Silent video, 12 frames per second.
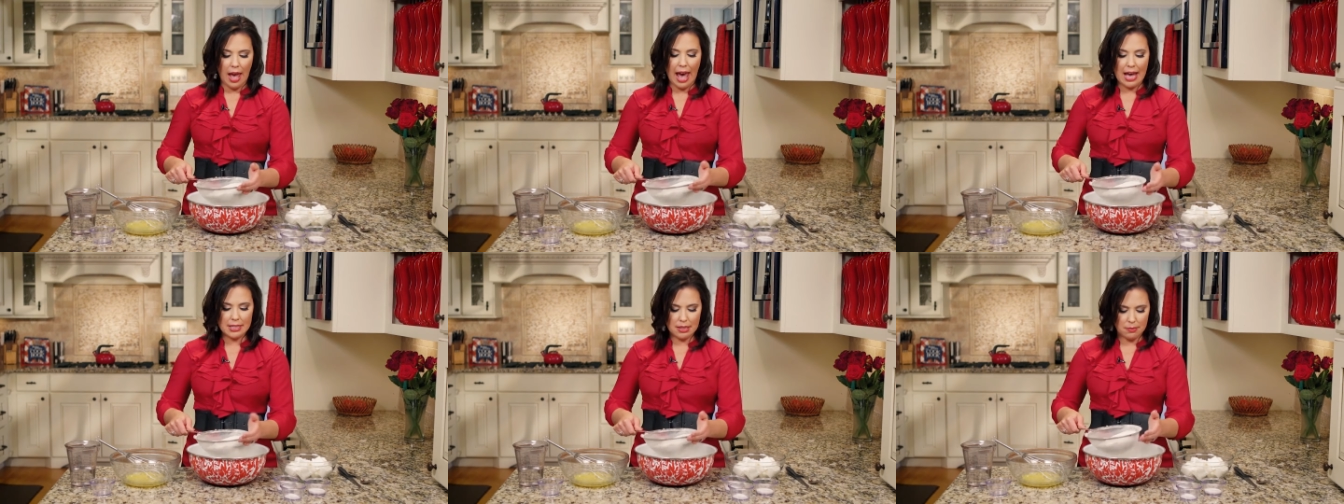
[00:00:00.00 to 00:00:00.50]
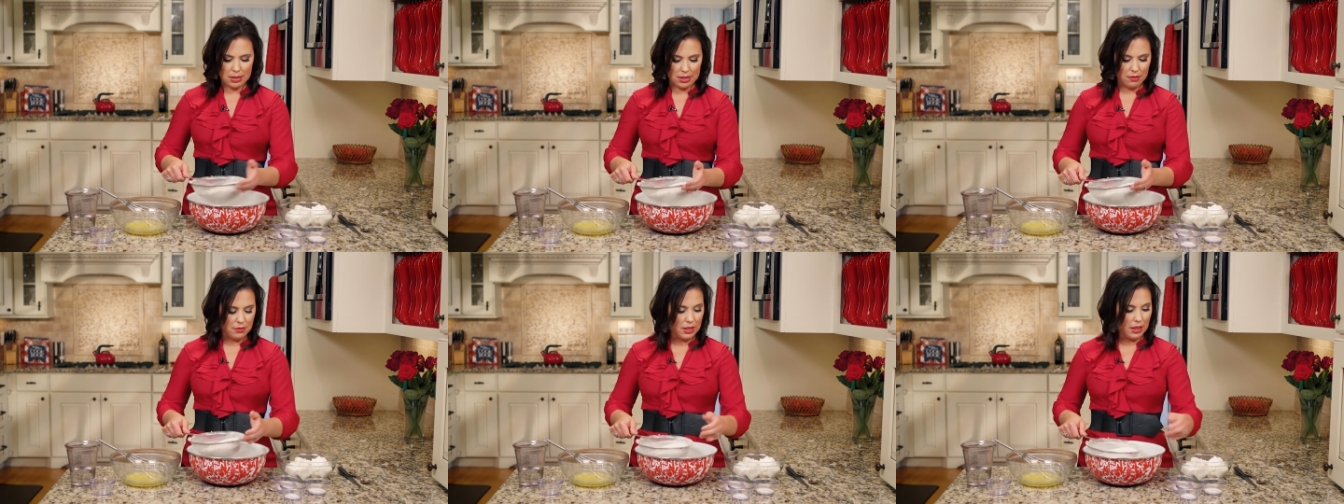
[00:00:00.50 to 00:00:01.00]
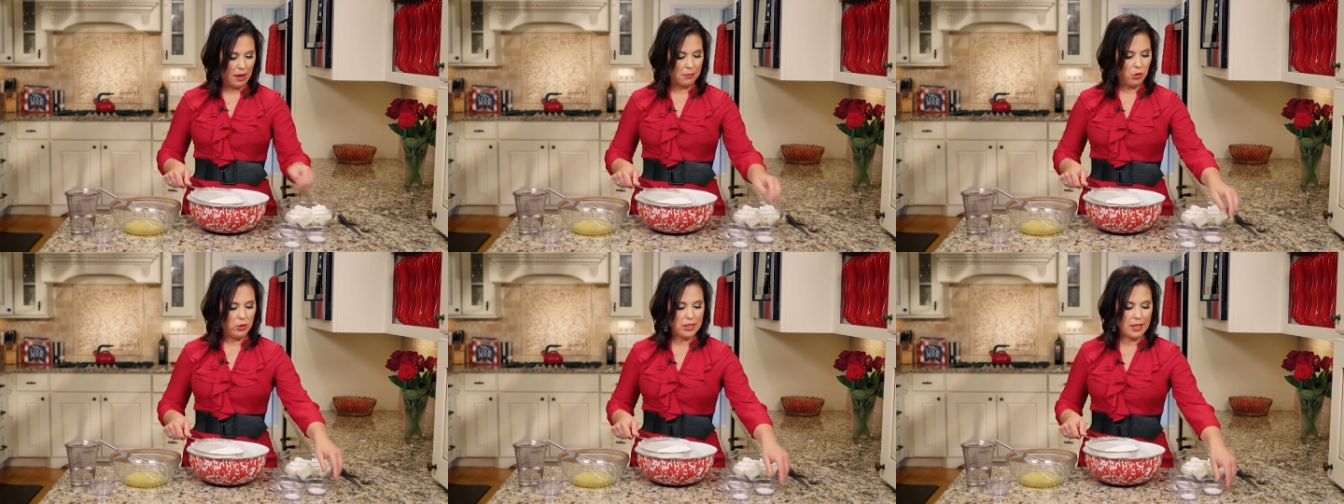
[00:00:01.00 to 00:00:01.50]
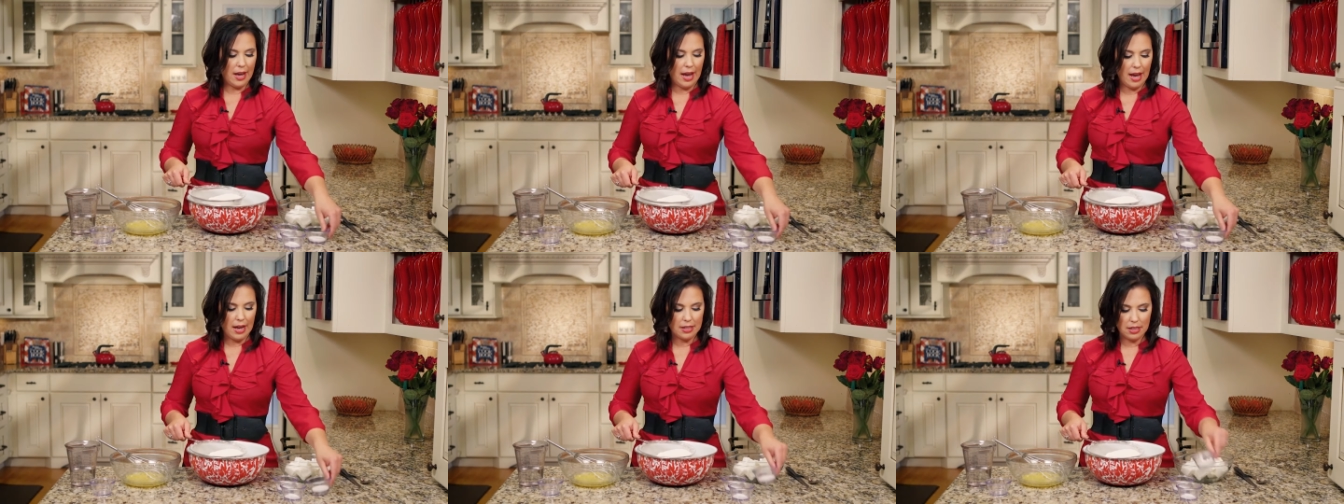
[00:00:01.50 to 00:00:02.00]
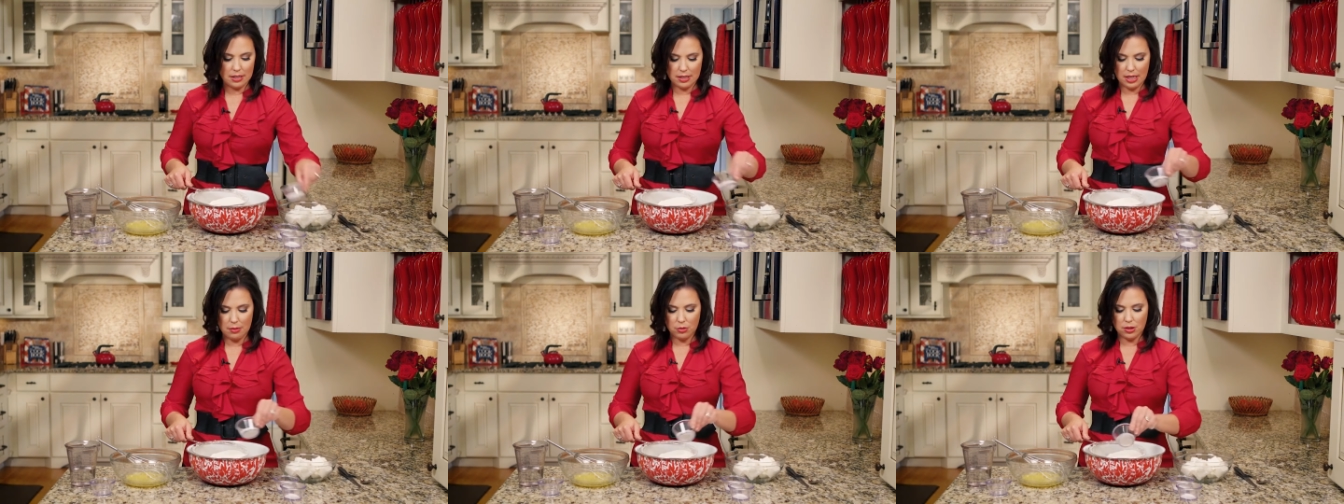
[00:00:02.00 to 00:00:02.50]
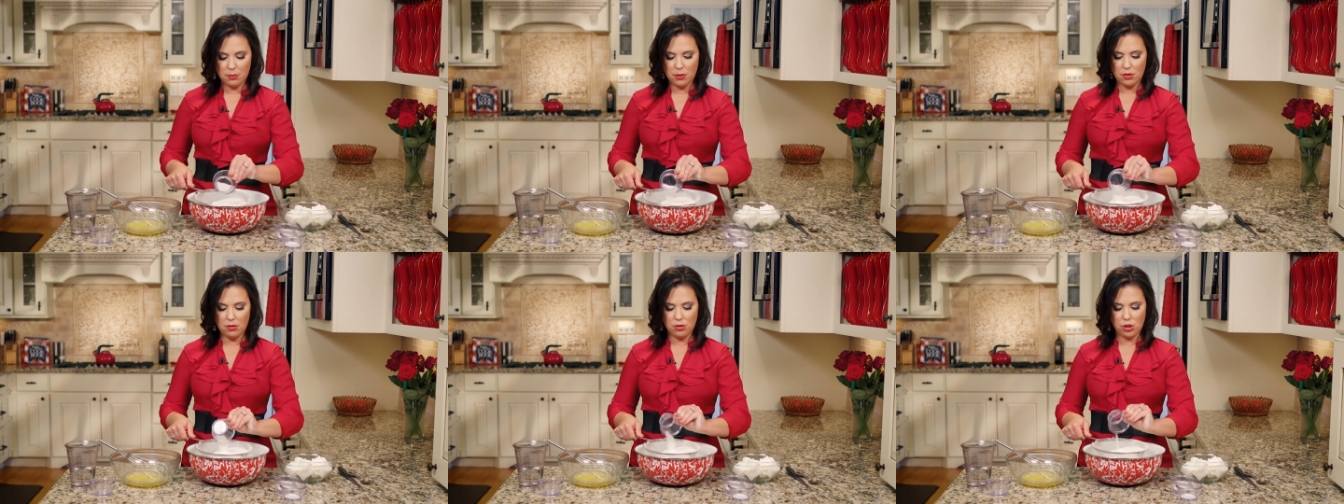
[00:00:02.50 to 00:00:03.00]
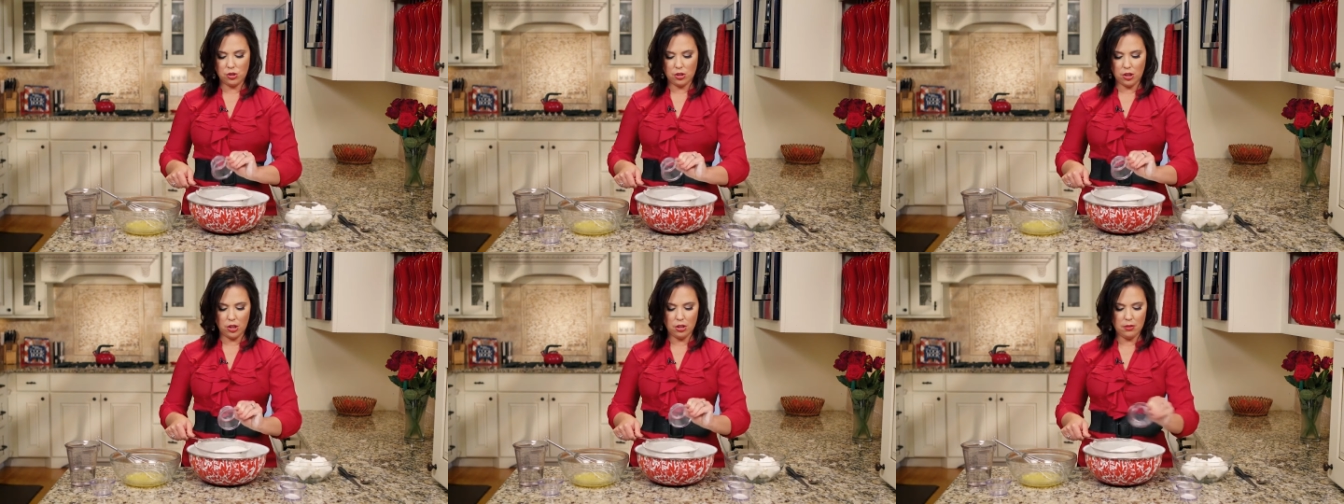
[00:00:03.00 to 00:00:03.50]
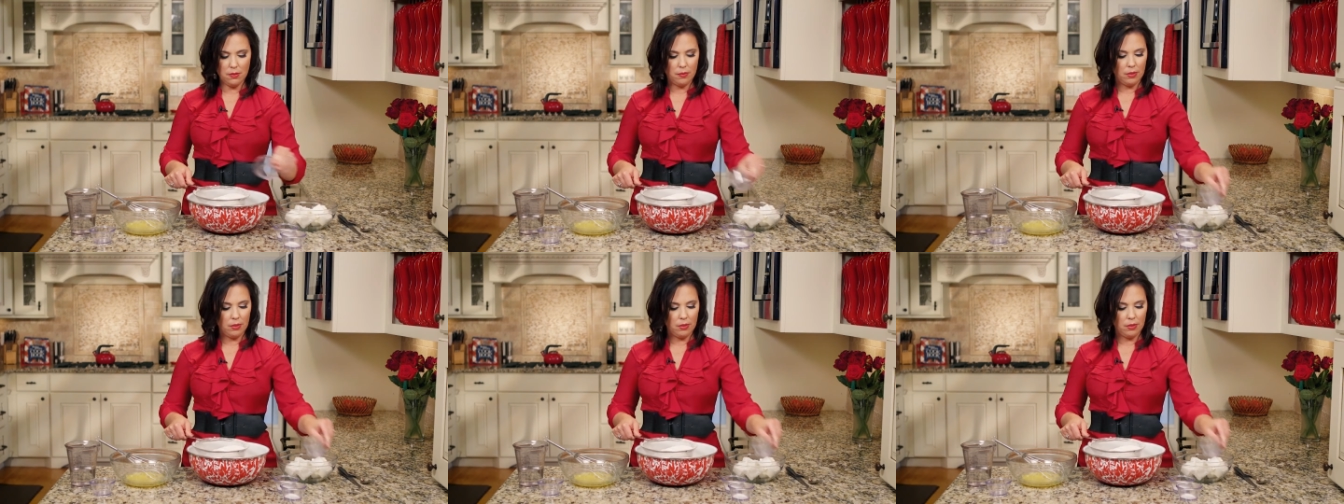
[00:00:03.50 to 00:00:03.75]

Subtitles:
as I'm sifting, I'm going to add a tablespoon of sugar